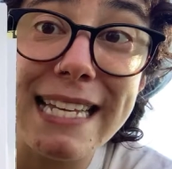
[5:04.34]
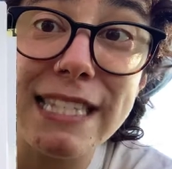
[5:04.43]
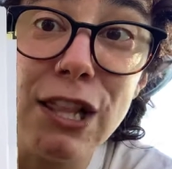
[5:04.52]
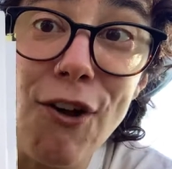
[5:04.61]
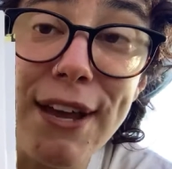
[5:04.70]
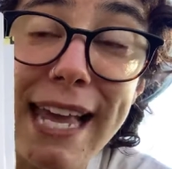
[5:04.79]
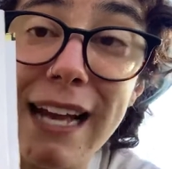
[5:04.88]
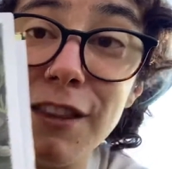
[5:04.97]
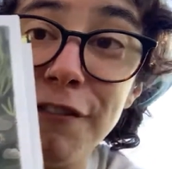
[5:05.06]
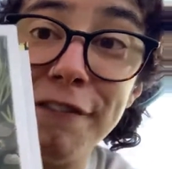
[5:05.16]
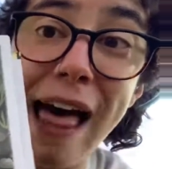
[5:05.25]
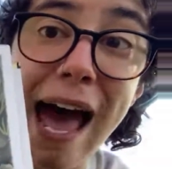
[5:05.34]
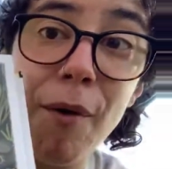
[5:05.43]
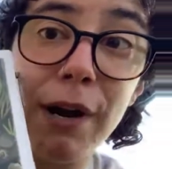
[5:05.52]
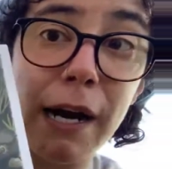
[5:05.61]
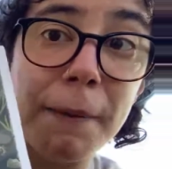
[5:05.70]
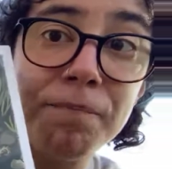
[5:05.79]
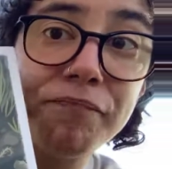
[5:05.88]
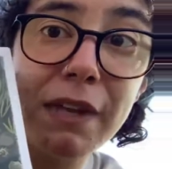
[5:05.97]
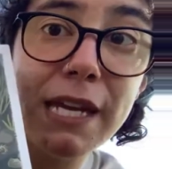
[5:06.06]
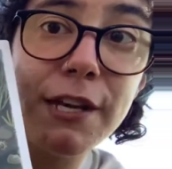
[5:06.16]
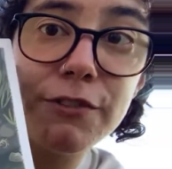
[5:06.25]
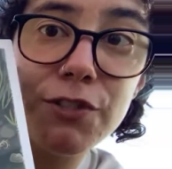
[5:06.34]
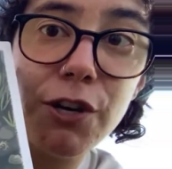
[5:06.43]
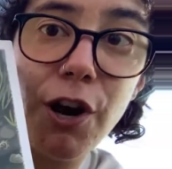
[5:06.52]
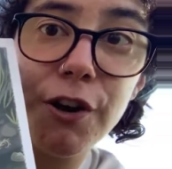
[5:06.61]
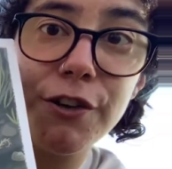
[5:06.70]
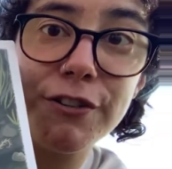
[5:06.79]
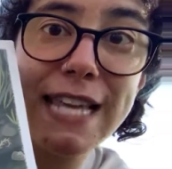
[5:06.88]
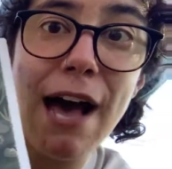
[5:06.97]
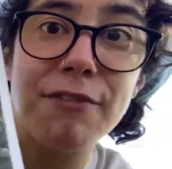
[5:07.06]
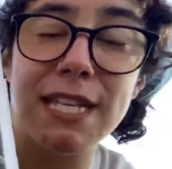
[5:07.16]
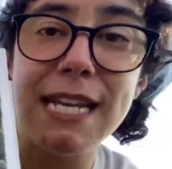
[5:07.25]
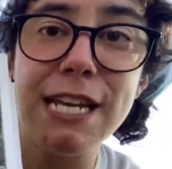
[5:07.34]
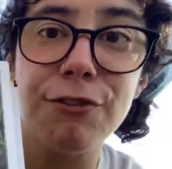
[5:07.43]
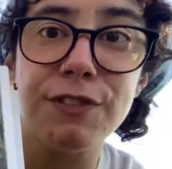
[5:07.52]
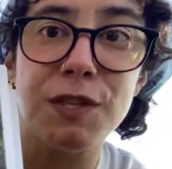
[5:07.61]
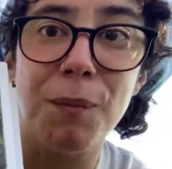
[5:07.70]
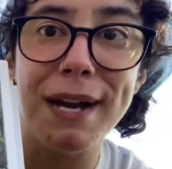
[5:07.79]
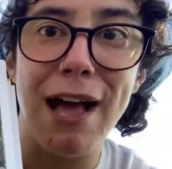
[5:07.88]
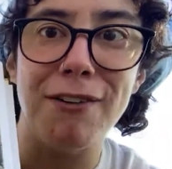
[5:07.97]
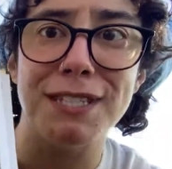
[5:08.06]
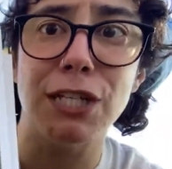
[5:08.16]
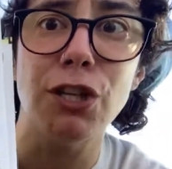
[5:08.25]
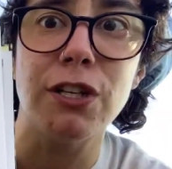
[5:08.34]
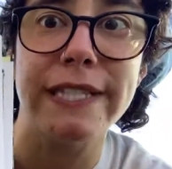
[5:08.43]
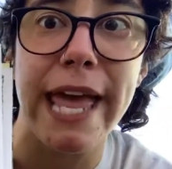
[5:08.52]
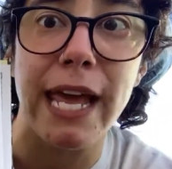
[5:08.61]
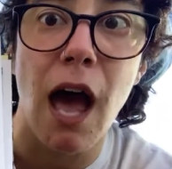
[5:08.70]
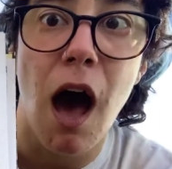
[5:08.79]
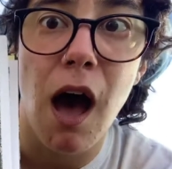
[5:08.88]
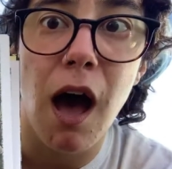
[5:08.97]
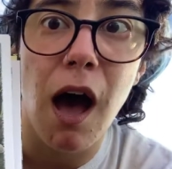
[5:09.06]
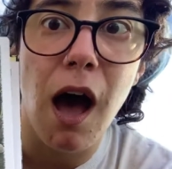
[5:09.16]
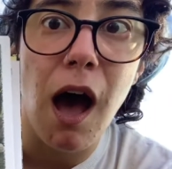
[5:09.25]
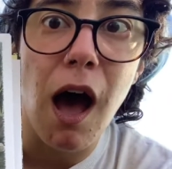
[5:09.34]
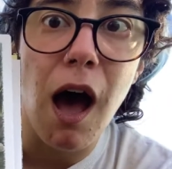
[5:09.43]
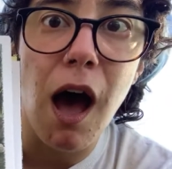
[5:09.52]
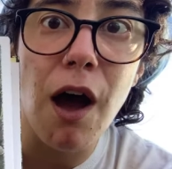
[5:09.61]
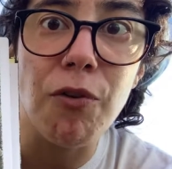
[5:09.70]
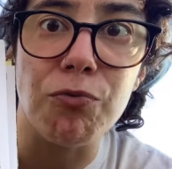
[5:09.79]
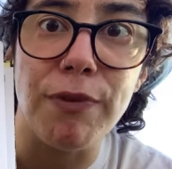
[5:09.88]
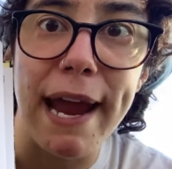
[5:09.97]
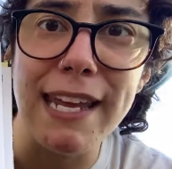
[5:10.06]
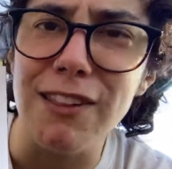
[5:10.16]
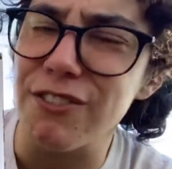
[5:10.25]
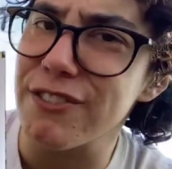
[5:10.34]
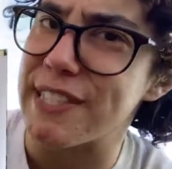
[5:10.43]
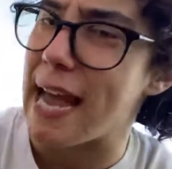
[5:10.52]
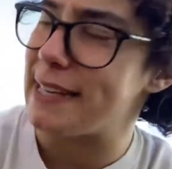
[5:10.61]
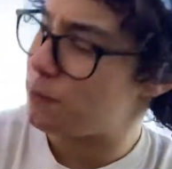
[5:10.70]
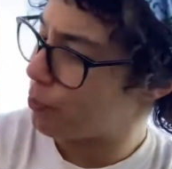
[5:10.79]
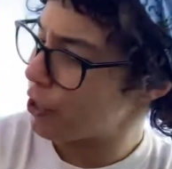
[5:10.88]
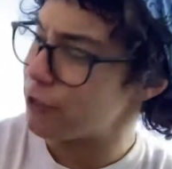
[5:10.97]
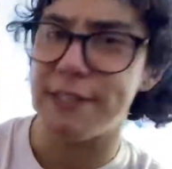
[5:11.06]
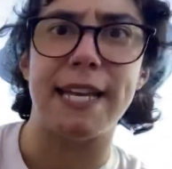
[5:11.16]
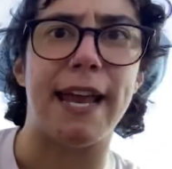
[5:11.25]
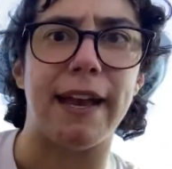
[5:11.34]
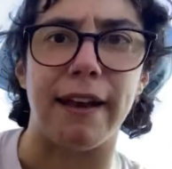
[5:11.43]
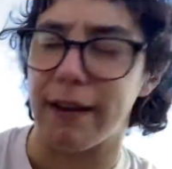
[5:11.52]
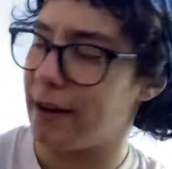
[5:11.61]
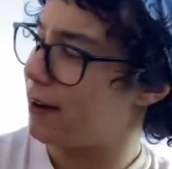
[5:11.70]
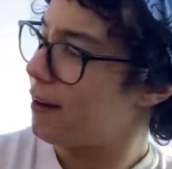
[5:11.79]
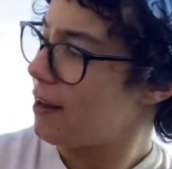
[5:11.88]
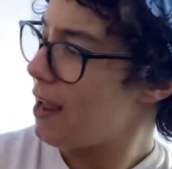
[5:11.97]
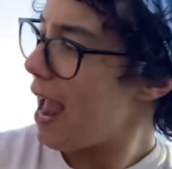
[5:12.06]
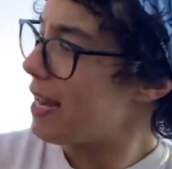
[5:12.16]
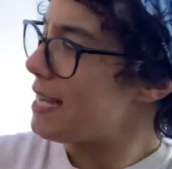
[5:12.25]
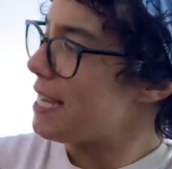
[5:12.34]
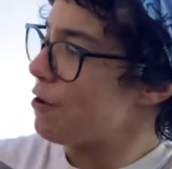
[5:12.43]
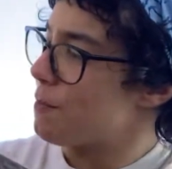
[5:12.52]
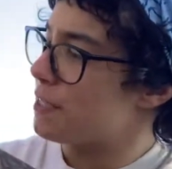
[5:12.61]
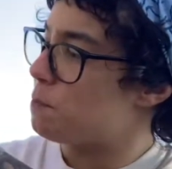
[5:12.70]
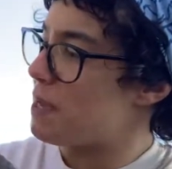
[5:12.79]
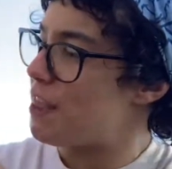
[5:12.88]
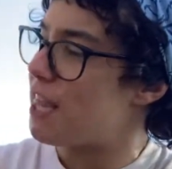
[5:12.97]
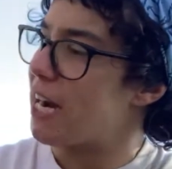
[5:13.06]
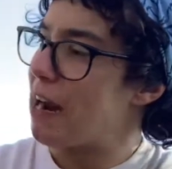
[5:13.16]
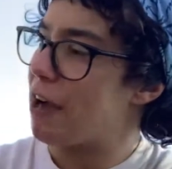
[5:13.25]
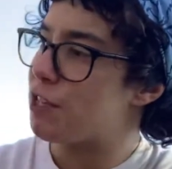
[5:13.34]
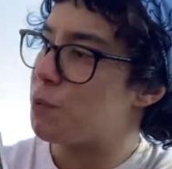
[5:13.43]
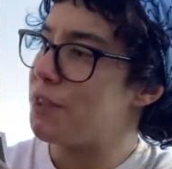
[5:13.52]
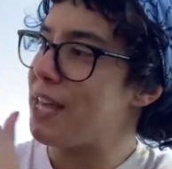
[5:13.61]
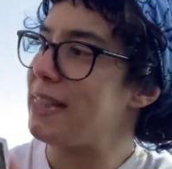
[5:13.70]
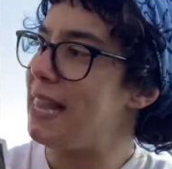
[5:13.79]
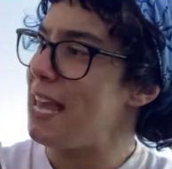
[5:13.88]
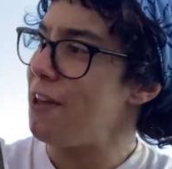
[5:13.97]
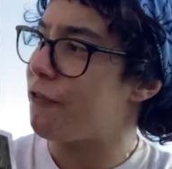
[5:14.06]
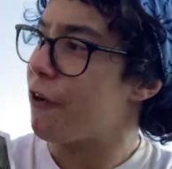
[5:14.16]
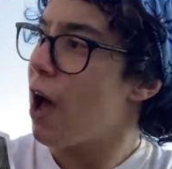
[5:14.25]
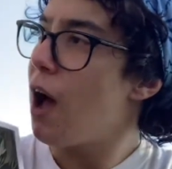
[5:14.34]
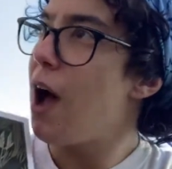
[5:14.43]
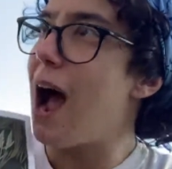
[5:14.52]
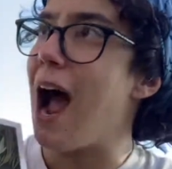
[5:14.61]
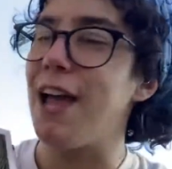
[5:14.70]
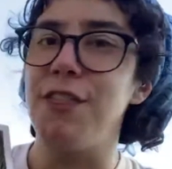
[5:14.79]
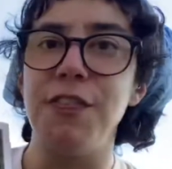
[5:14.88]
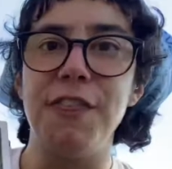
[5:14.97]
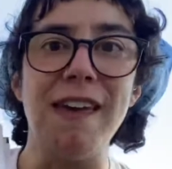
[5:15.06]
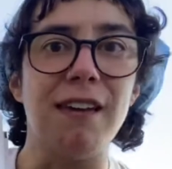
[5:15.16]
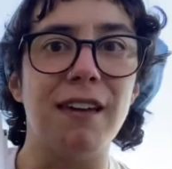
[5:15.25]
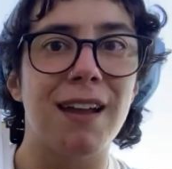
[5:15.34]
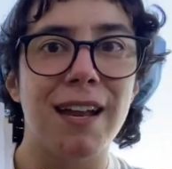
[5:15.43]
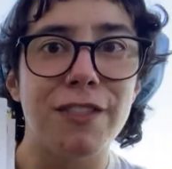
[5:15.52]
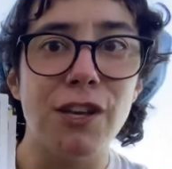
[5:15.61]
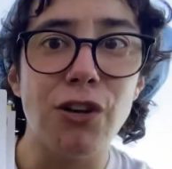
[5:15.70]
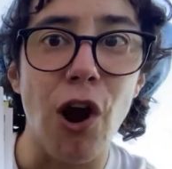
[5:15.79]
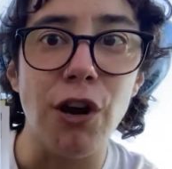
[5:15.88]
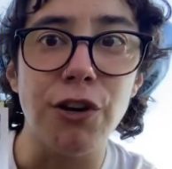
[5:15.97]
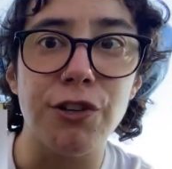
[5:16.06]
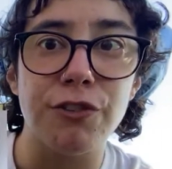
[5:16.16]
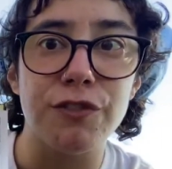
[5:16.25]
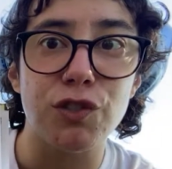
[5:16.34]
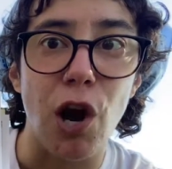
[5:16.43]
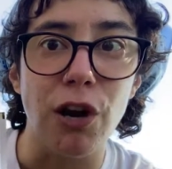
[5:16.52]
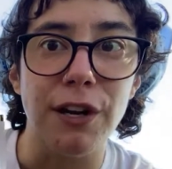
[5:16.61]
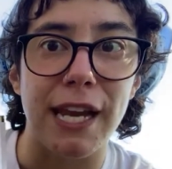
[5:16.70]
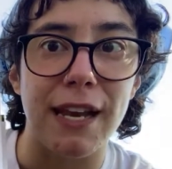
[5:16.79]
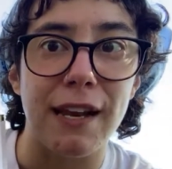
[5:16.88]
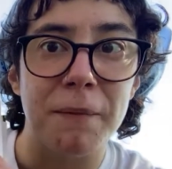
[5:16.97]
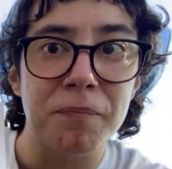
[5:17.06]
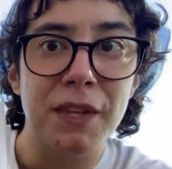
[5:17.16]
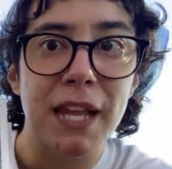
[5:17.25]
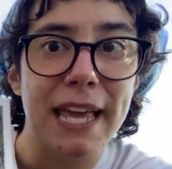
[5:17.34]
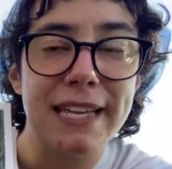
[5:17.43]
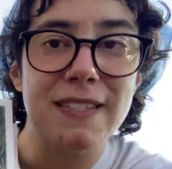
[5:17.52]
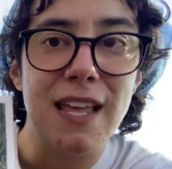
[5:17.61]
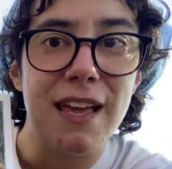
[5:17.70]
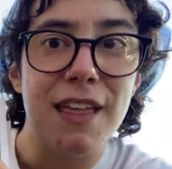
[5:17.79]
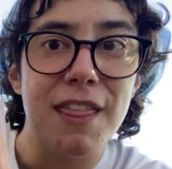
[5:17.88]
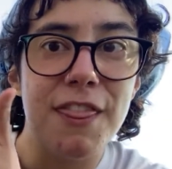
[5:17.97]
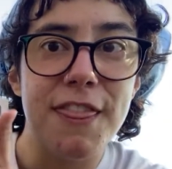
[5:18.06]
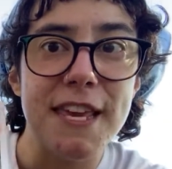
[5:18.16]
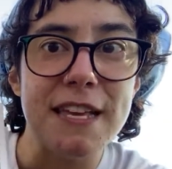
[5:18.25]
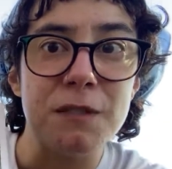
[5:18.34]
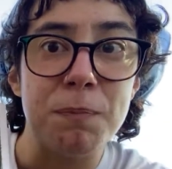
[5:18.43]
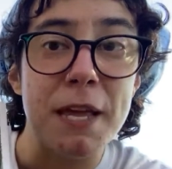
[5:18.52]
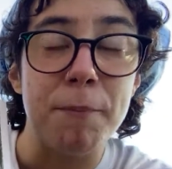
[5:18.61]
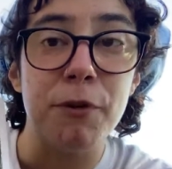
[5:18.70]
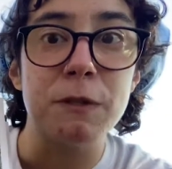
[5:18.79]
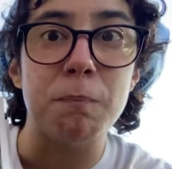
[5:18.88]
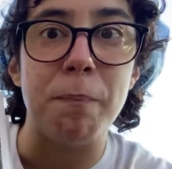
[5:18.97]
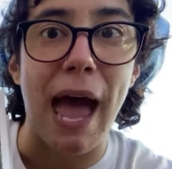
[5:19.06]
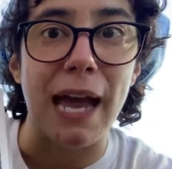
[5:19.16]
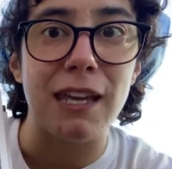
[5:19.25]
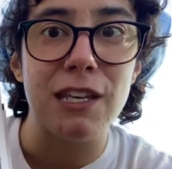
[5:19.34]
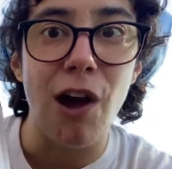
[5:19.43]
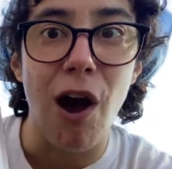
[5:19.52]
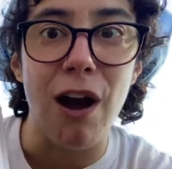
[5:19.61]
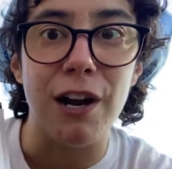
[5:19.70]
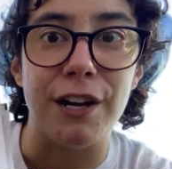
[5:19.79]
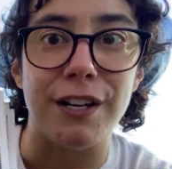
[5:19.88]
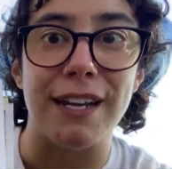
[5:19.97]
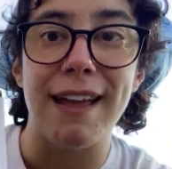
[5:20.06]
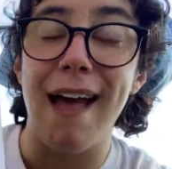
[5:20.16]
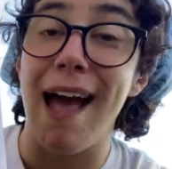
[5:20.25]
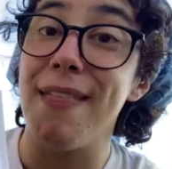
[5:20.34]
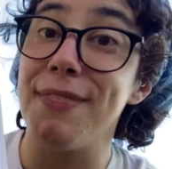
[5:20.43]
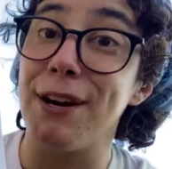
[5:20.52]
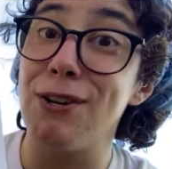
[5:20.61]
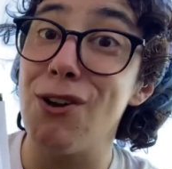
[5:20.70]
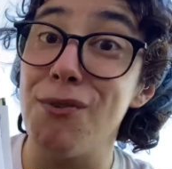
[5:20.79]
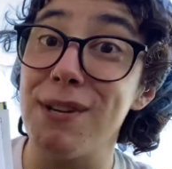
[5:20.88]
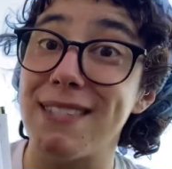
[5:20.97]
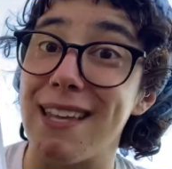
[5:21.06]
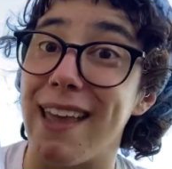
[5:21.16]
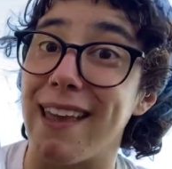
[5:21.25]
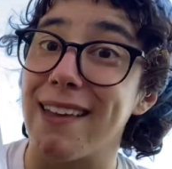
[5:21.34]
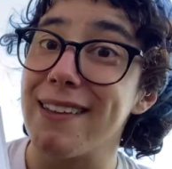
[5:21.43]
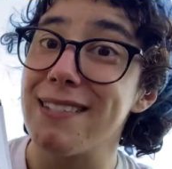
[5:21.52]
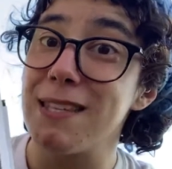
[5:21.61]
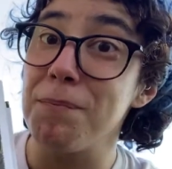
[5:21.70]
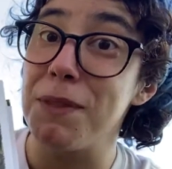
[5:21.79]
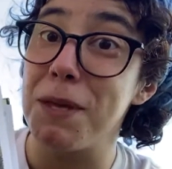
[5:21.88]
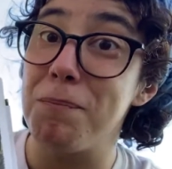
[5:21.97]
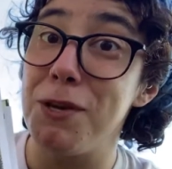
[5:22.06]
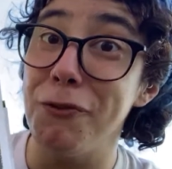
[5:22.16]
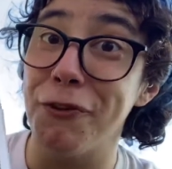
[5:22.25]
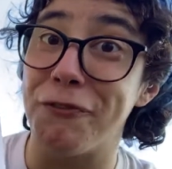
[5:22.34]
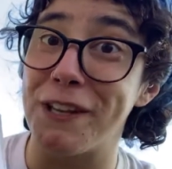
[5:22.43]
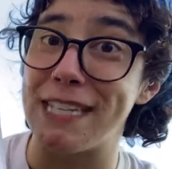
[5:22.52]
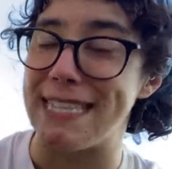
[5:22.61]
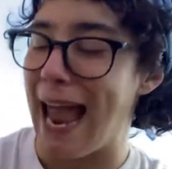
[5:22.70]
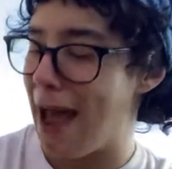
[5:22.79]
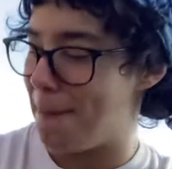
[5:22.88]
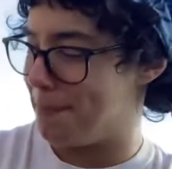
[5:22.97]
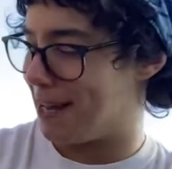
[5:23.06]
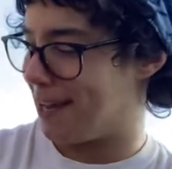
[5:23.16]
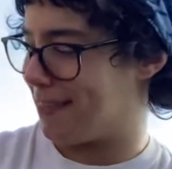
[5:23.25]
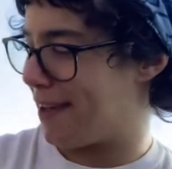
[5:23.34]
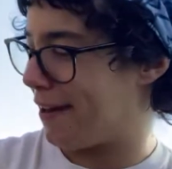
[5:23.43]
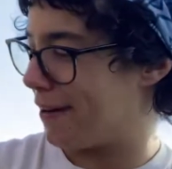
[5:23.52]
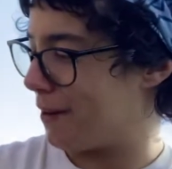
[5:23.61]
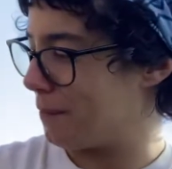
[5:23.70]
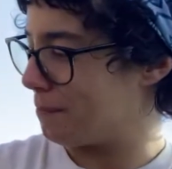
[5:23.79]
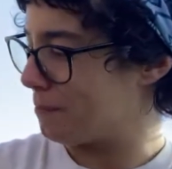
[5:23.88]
looking at the flower. Here's our gardener's house, and here's someone else. It looks like a regular sized person. And here must be their house where they live. I think the gardener's garden is these people's backyard, and they're noticing something beautiful is happening there.